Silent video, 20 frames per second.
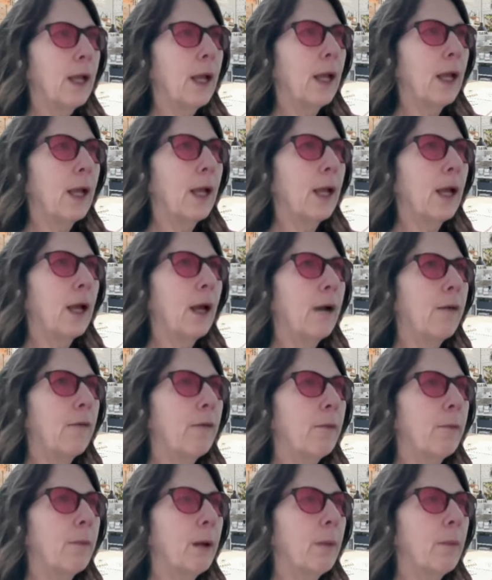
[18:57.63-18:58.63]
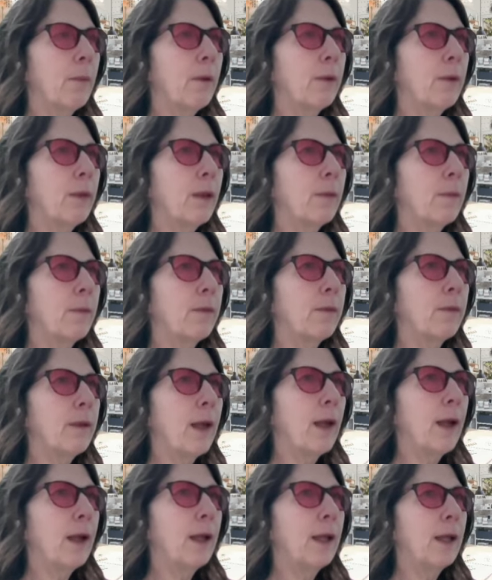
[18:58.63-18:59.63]
And I remember them
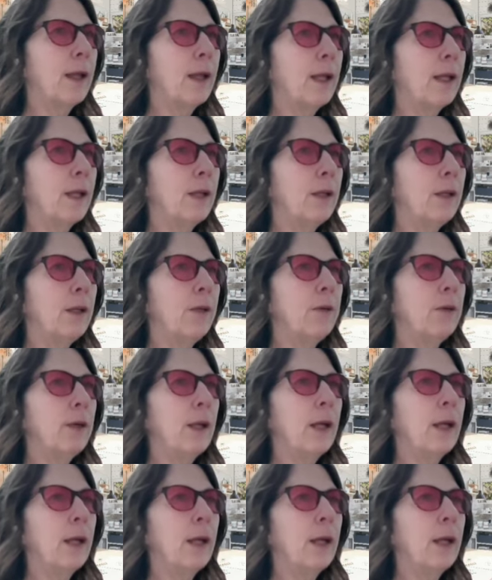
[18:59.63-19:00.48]
saying, you